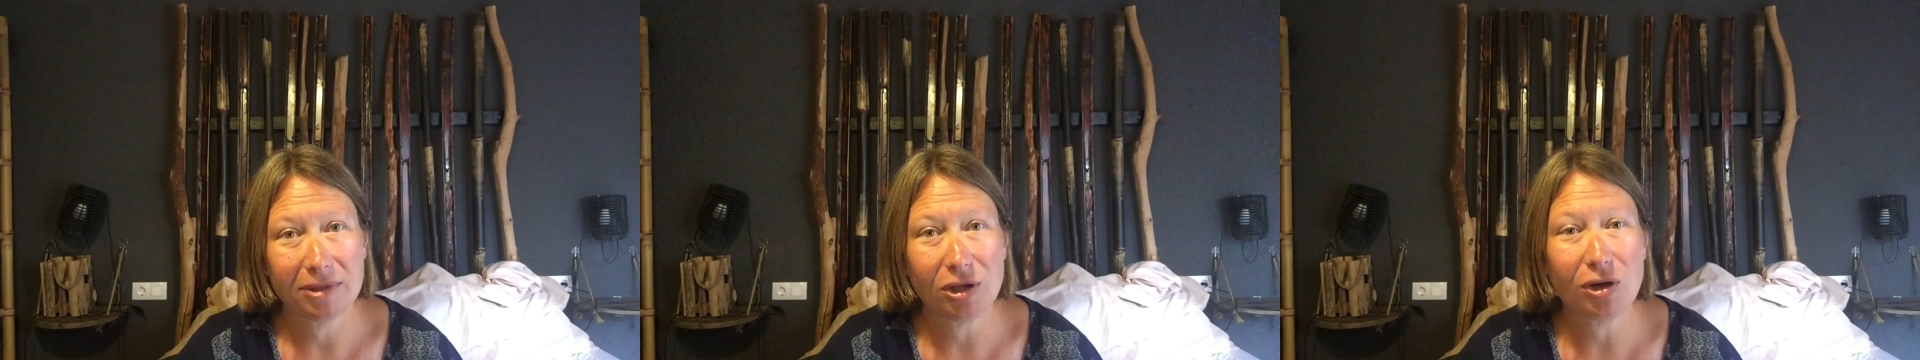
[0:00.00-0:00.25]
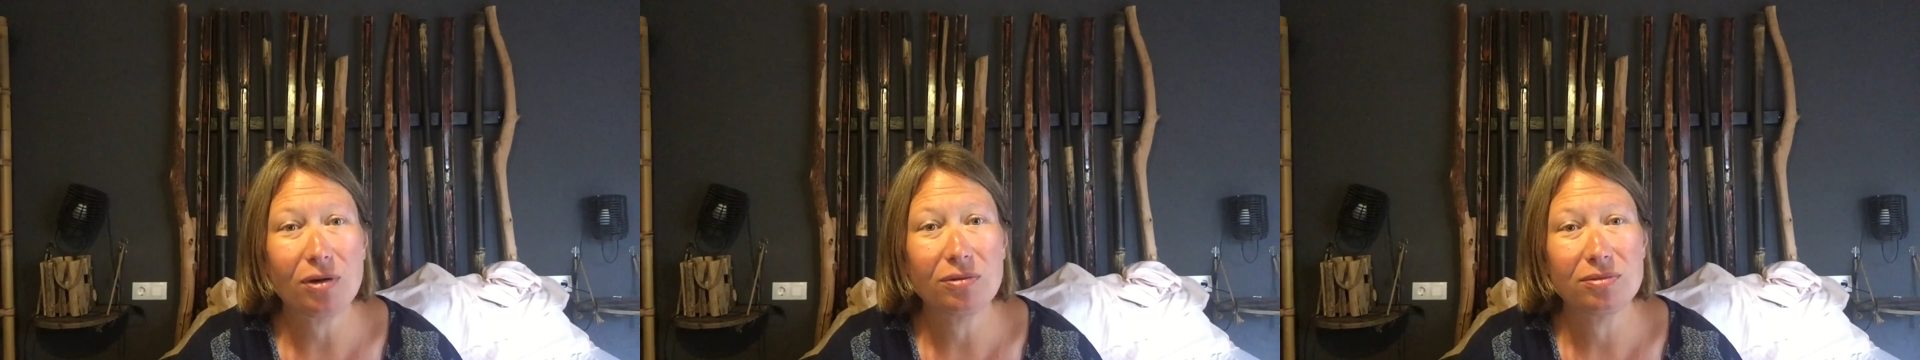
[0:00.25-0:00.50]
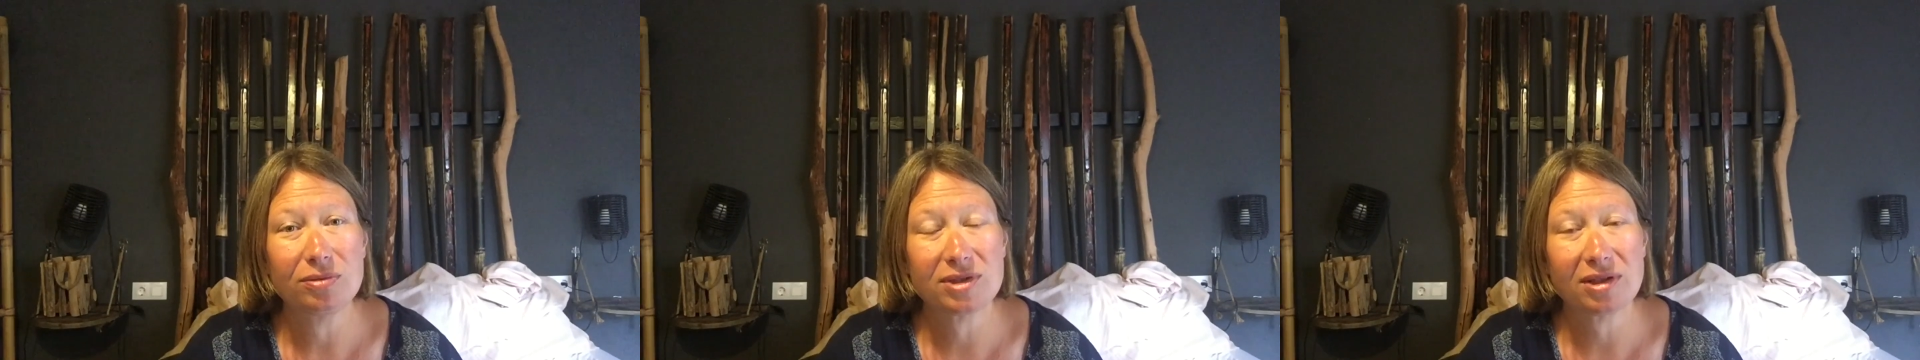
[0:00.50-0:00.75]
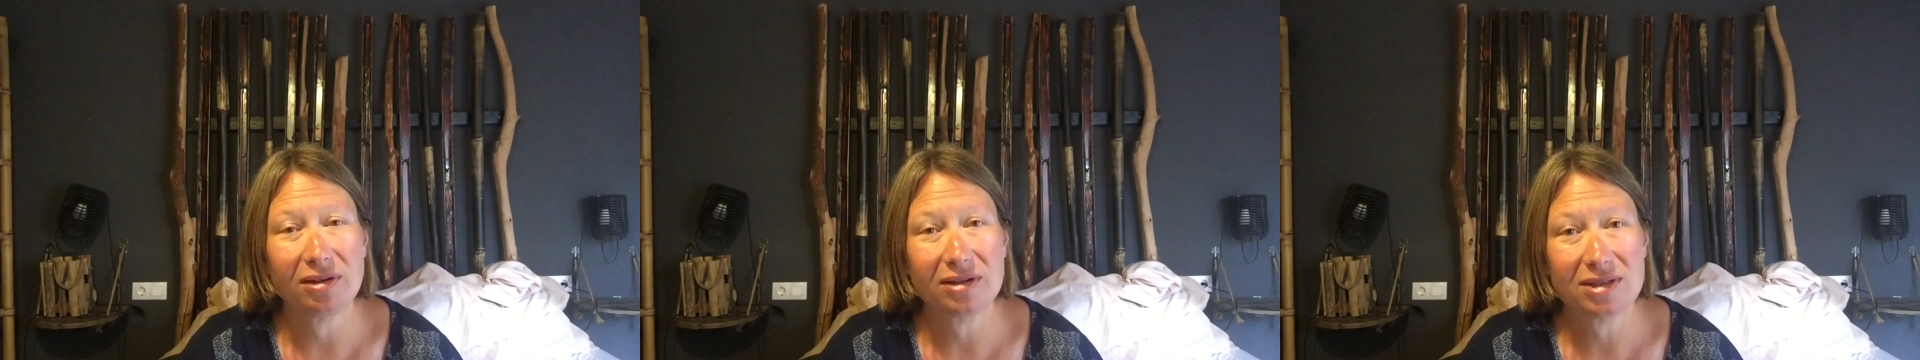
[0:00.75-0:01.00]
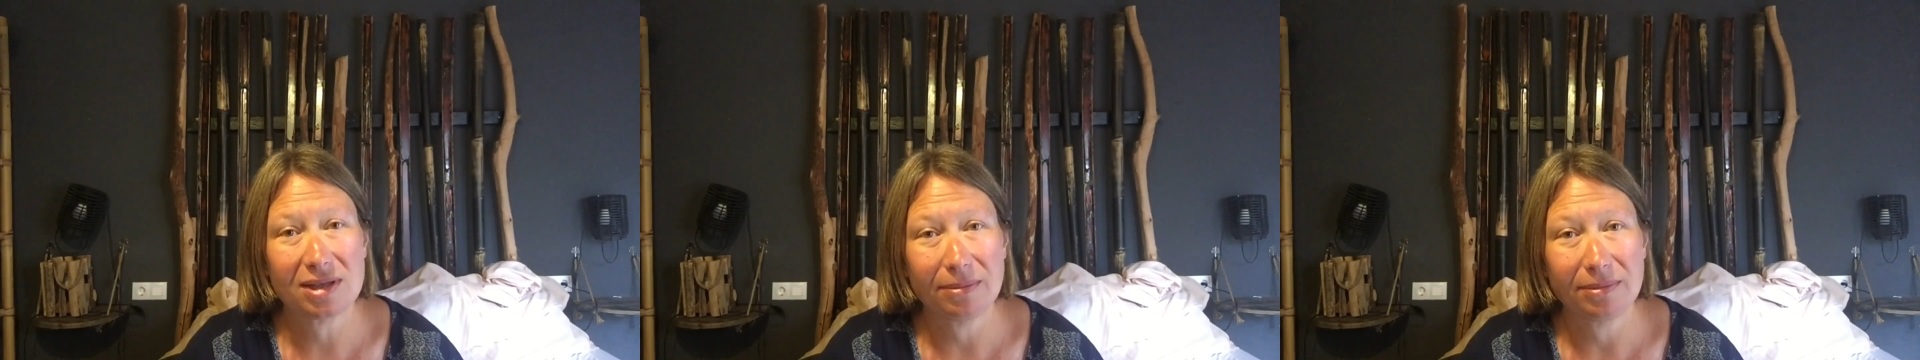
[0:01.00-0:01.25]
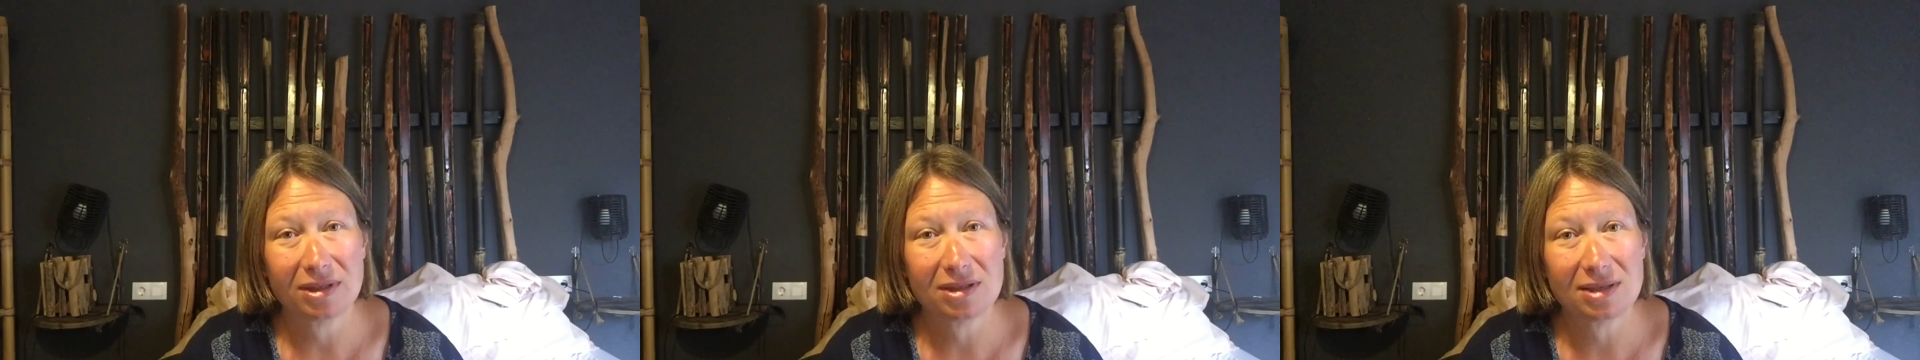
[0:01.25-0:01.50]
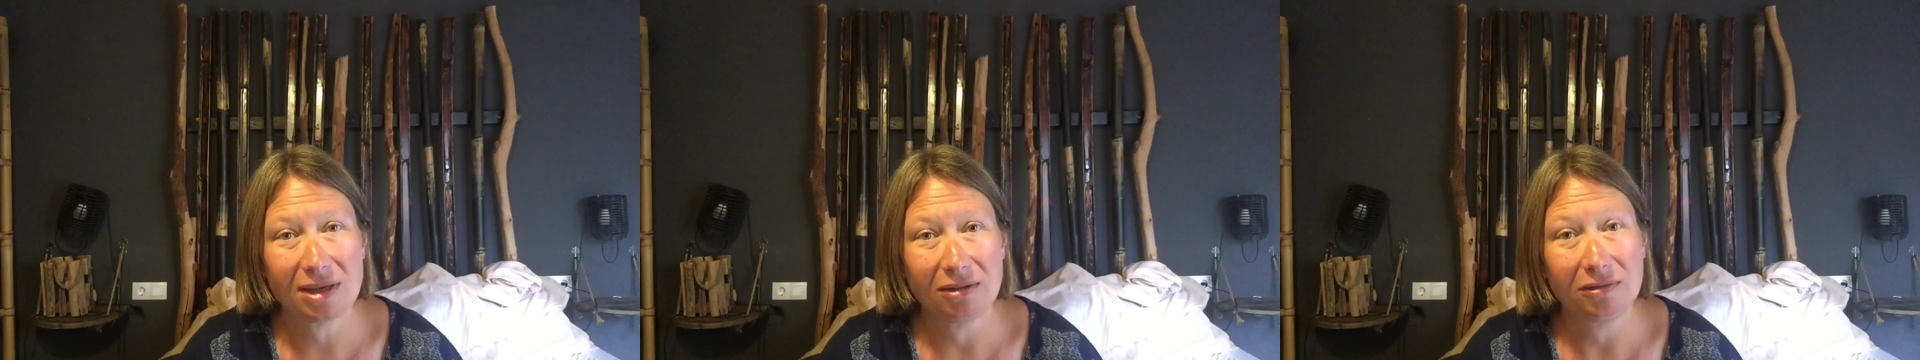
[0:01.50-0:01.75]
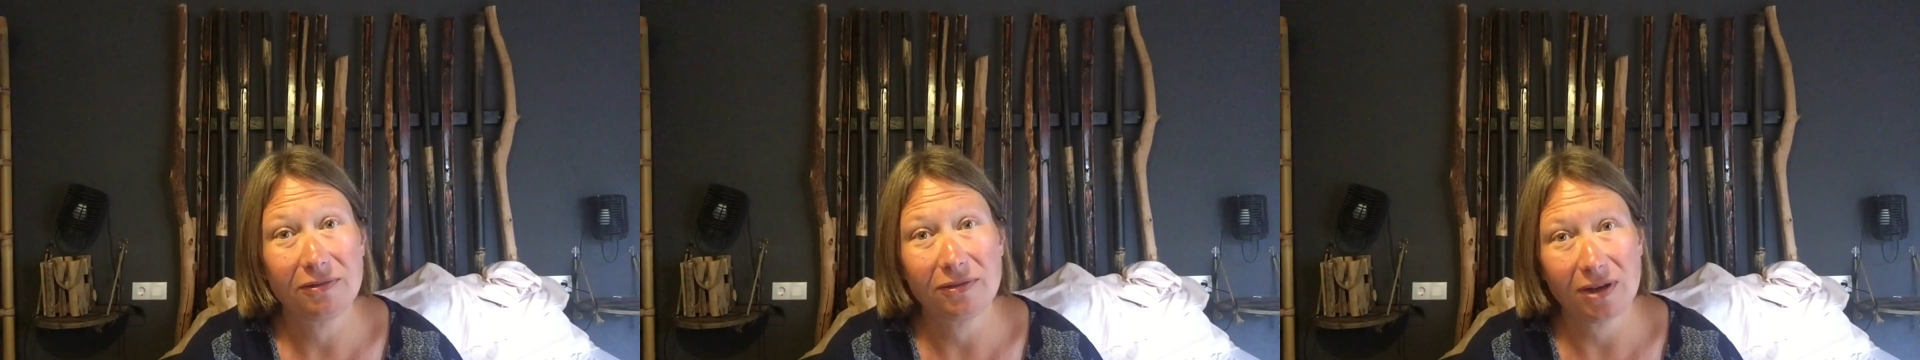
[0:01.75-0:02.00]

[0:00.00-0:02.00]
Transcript: goals that I set myself